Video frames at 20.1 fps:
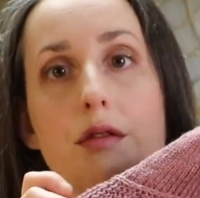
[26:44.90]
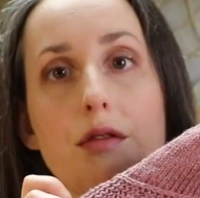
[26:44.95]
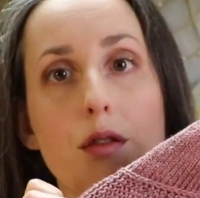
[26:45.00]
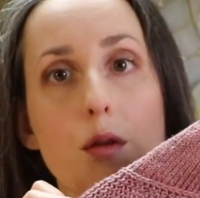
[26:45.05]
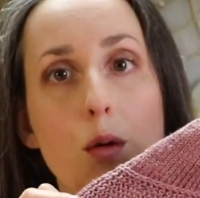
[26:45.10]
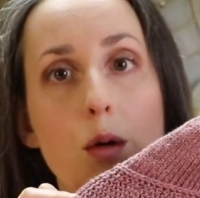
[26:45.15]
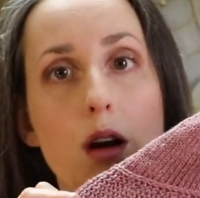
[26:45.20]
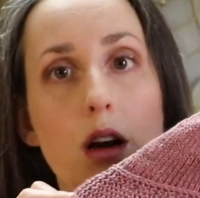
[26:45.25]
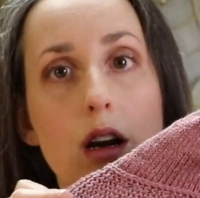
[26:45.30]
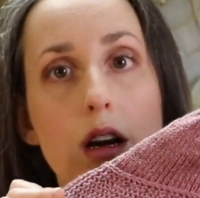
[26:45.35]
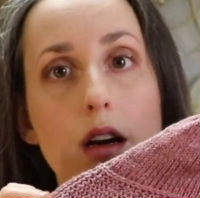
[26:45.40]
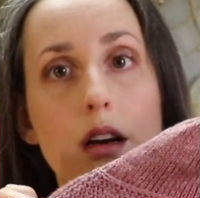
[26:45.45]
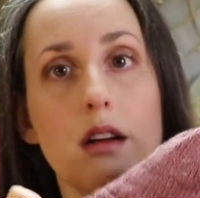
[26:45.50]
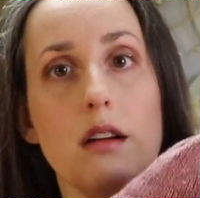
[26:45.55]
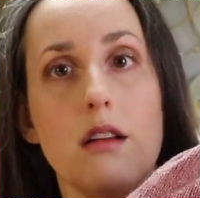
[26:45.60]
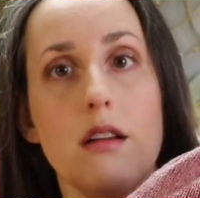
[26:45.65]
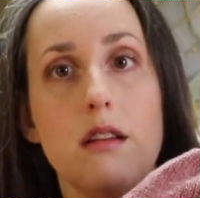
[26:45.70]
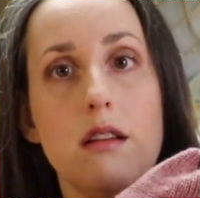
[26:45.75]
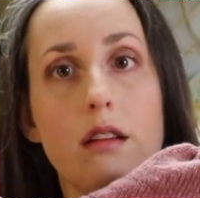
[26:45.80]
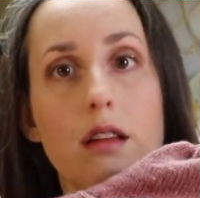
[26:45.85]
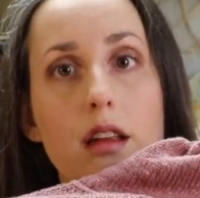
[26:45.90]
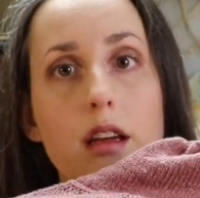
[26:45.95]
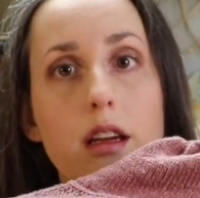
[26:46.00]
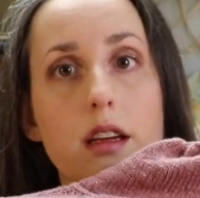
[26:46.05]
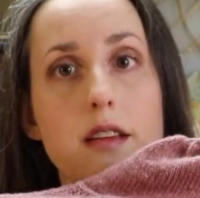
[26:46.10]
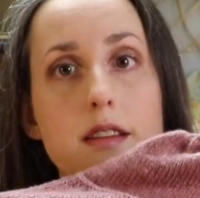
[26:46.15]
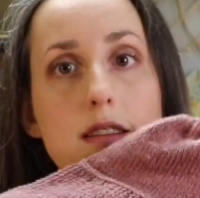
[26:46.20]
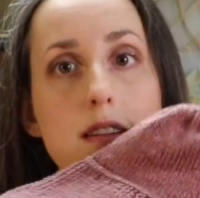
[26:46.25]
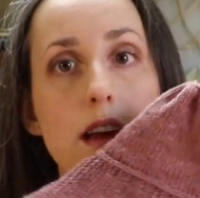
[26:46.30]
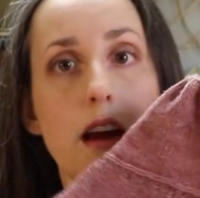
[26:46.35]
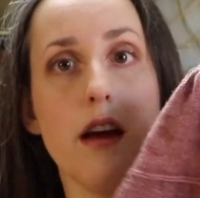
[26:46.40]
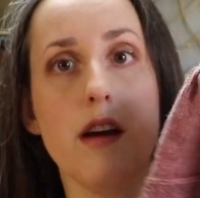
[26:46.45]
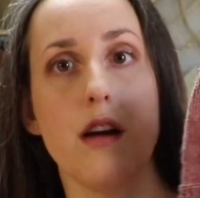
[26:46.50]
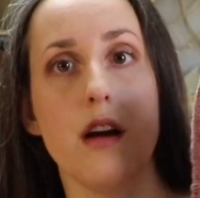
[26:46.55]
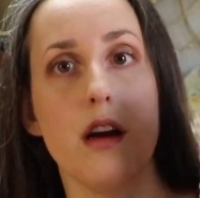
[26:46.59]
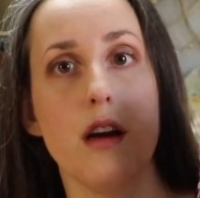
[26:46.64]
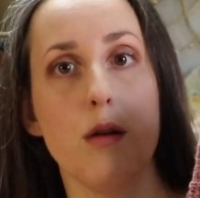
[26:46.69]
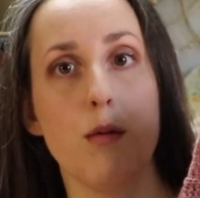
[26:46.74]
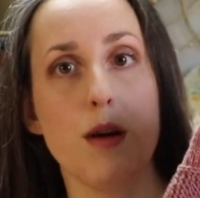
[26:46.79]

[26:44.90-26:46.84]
for the standard,